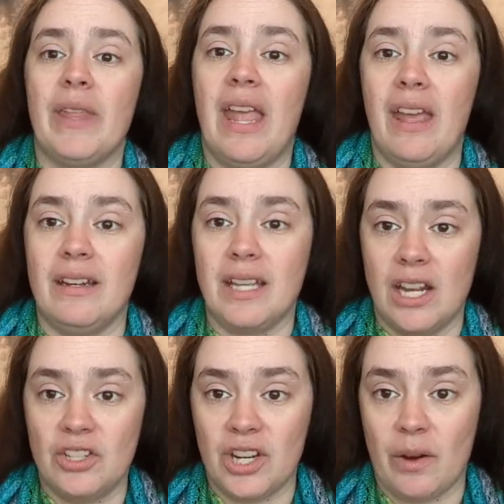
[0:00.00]
And
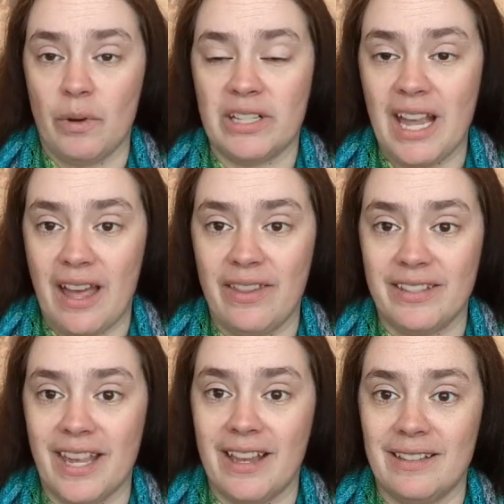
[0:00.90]
Gauge Dye Works had
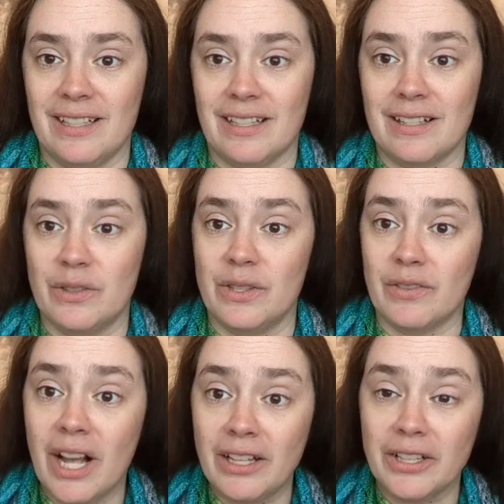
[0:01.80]
this as an exclusive
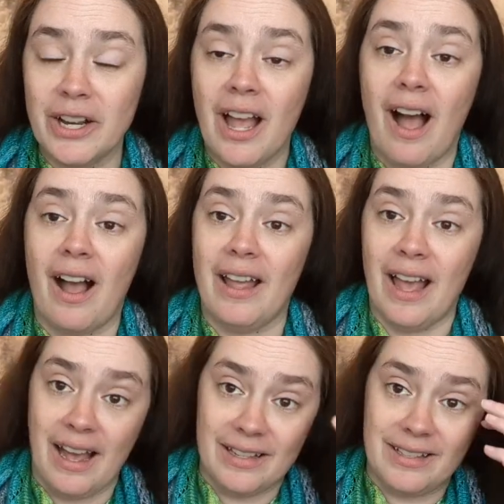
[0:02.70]
color. I
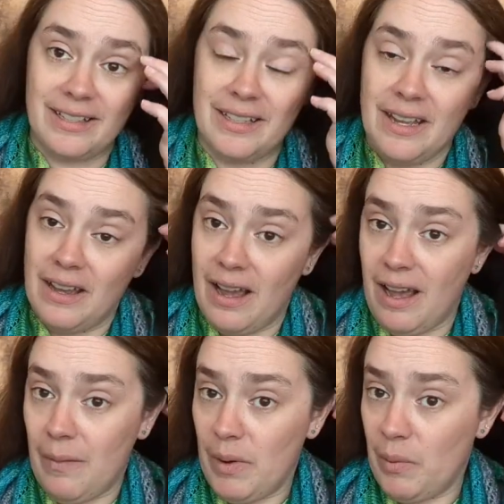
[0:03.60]
asked
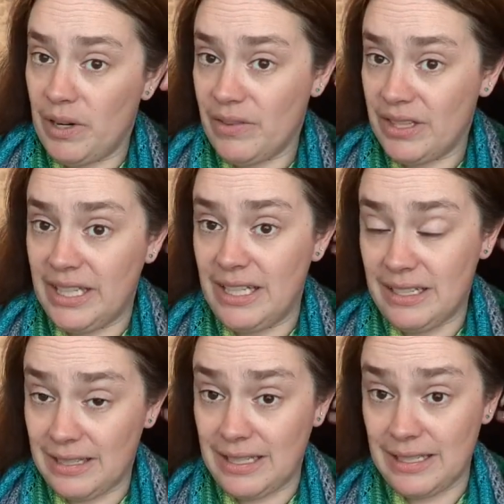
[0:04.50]
one of the
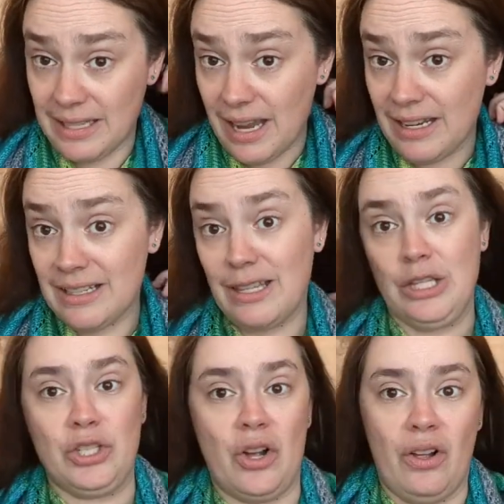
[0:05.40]
ladies that designed the
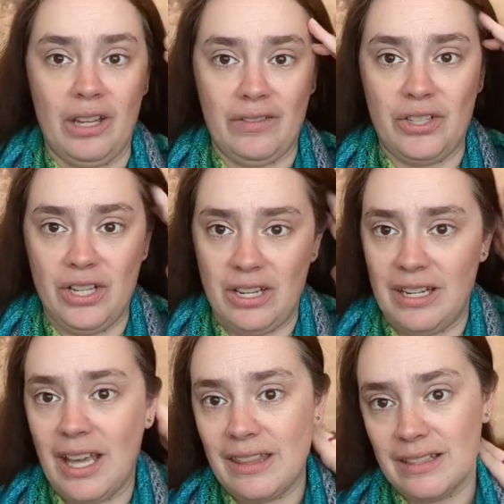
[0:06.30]
shawl if she could
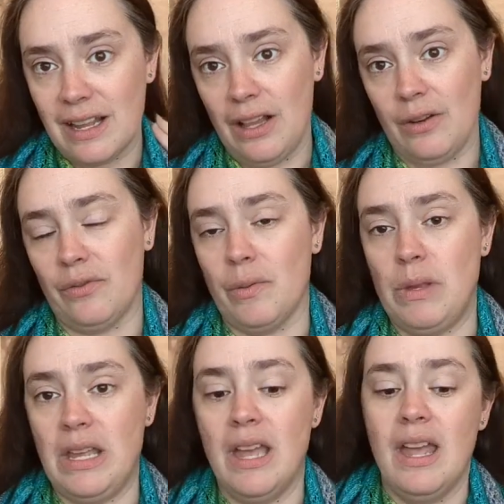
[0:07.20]
get this color from
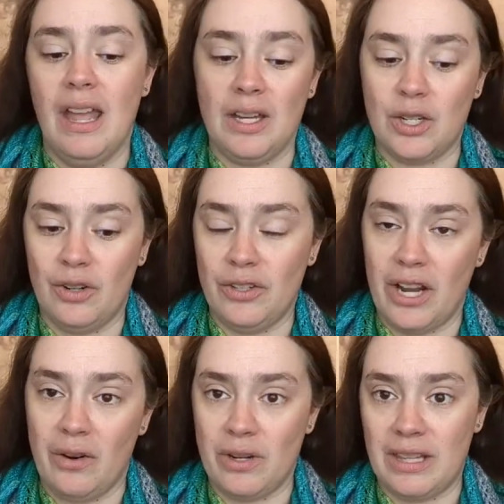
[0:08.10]
me. It turned
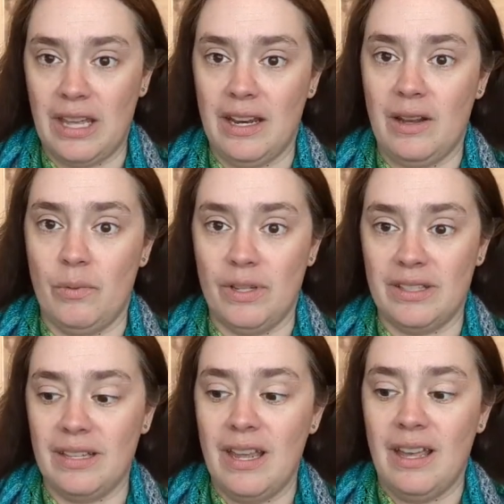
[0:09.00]
out that it
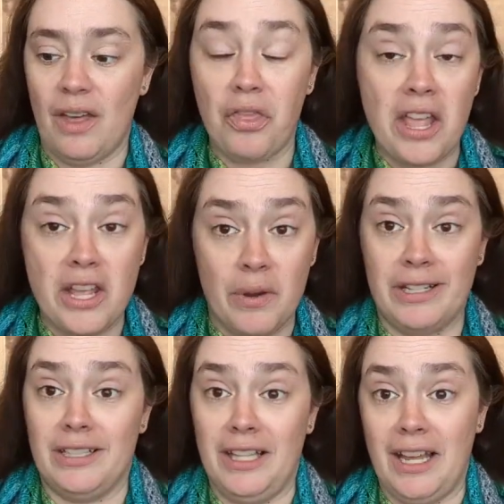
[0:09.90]
was a thing you had
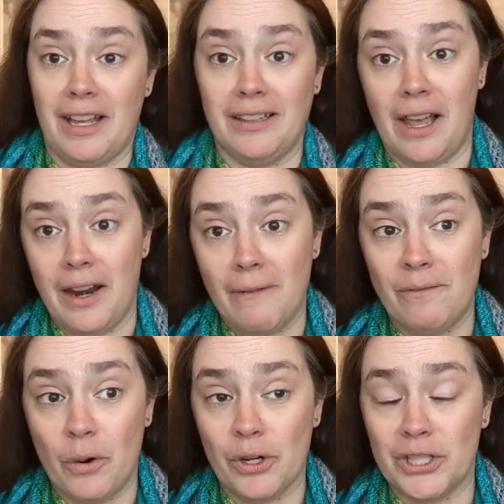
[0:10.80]
to line up
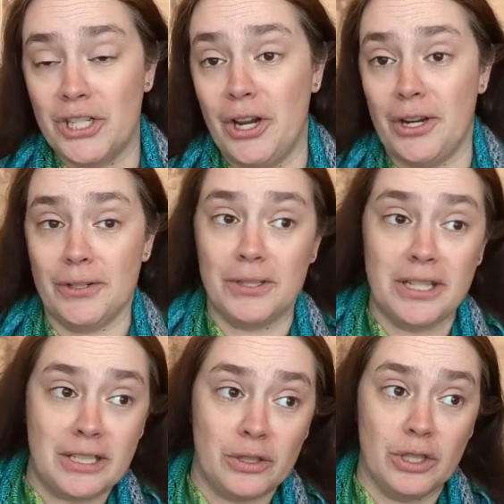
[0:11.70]
for. She got her
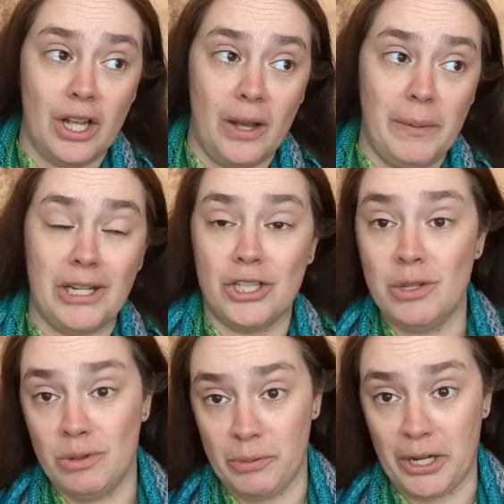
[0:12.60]
sister-in-law, because she
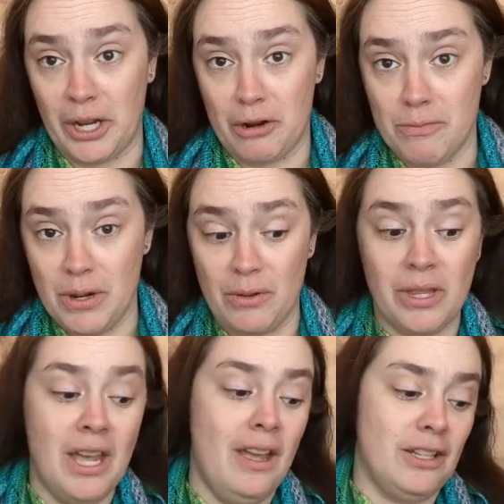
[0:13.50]
was working her
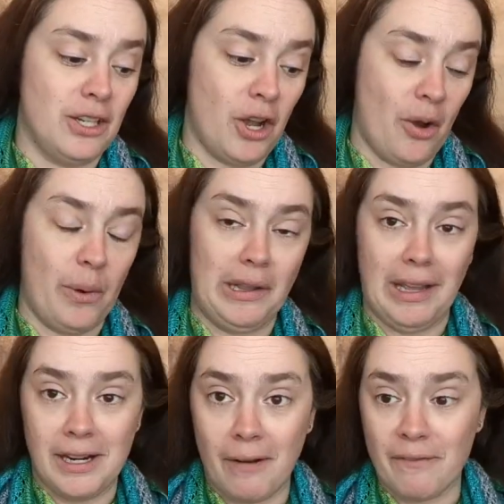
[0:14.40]
booth, to go and
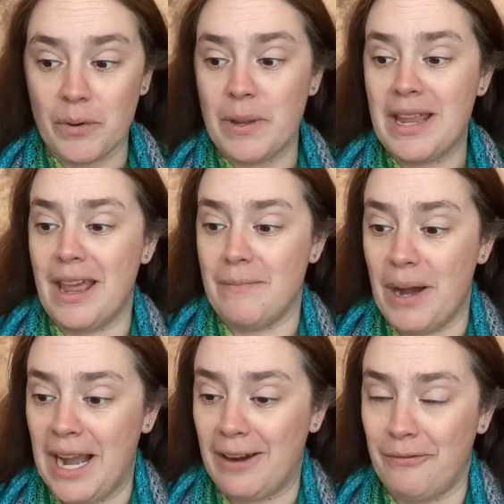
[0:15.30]
line up for me and
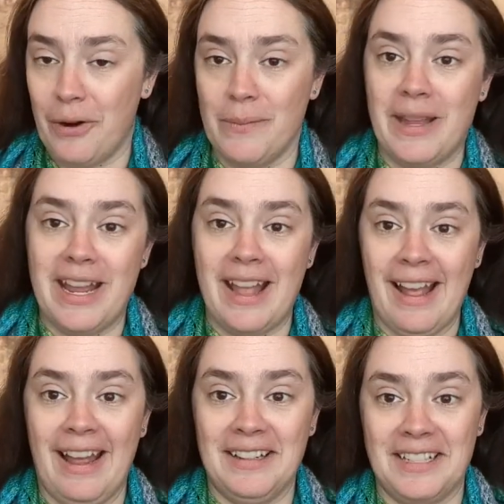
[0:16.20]
buy it for me.
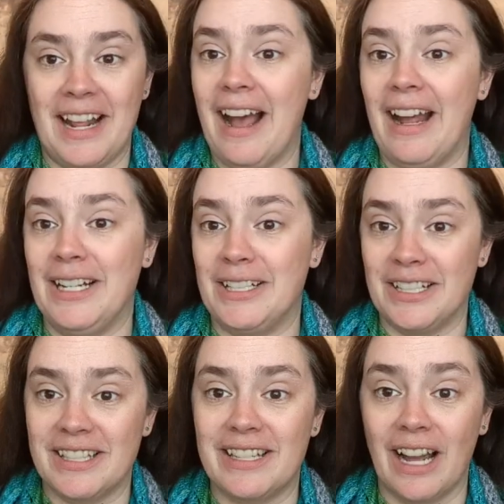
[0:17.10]
And I
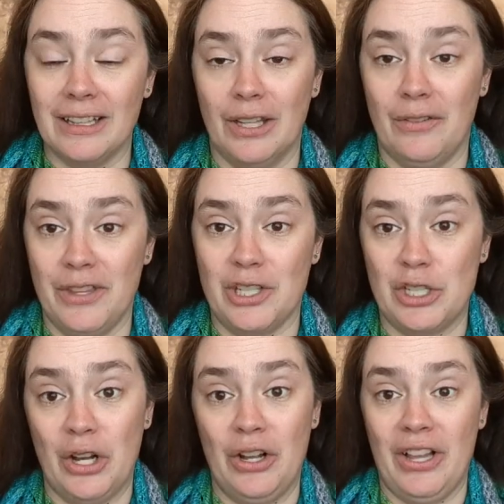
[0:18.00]
love this
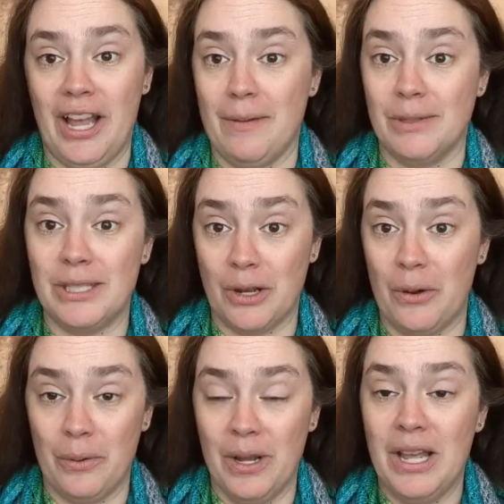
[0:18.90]
shawl. I am so